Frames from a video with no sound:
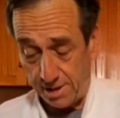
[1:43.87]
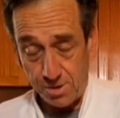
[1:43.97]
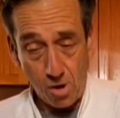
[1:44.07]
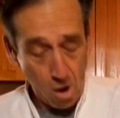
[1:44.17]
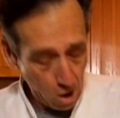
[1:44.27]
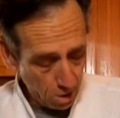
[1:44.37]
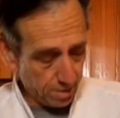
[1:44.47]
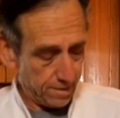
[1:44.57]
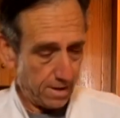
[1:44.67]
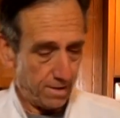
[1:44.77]
to all
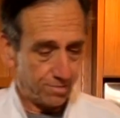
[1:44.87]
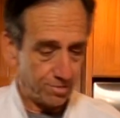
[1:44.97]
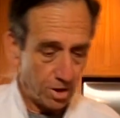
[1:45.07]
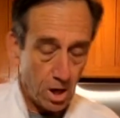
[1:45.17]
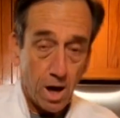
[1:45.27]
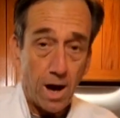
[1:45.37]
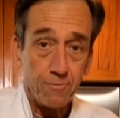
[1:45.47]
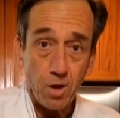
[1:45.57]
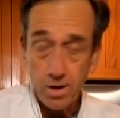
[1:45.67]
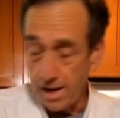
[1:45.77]
of this, I've
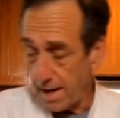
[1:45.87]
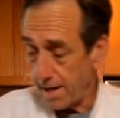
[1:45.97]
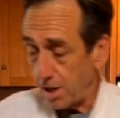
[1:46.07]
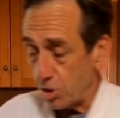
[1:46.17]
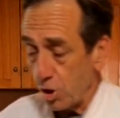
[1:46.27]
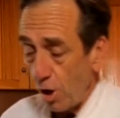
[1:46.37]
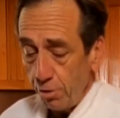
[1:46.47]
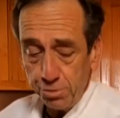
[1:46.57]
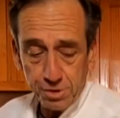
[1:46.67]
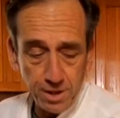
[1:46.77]
gone ahead and
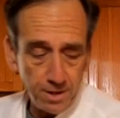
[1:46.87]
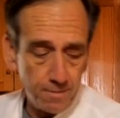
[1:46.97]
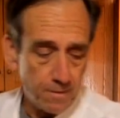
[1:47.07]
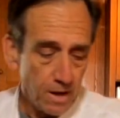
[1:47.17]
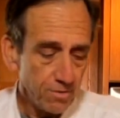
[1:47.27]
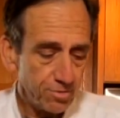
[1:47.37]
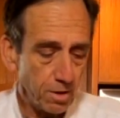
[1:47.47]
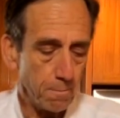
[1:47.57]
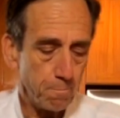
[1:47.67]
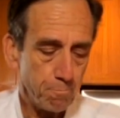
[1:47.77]
toasted
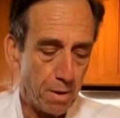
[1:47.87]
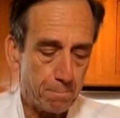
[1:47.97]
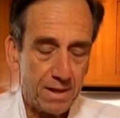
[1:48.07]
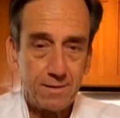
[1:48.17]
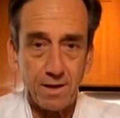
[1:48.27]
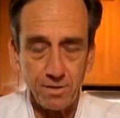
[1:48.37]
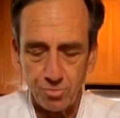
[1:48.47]
some pepitas